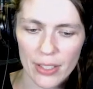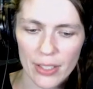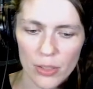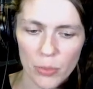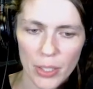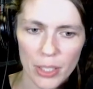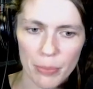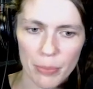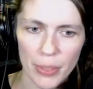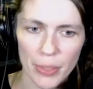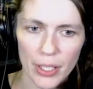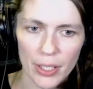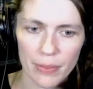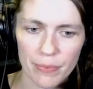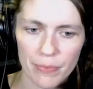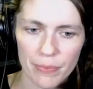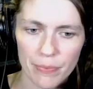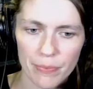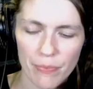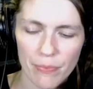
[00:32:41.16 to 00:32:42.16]
what it be.
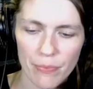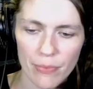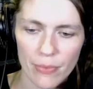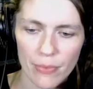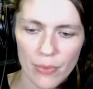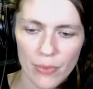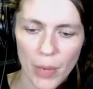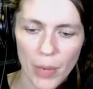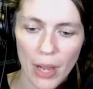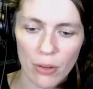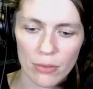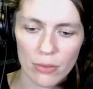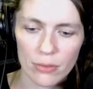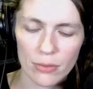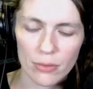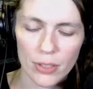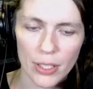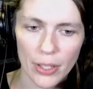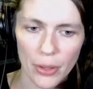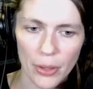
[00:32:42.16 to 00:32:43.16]
Wow,
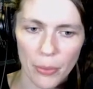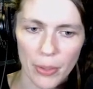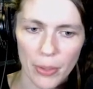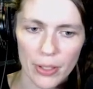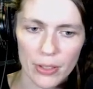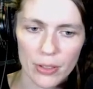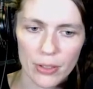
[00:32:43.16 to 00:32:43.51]
another one.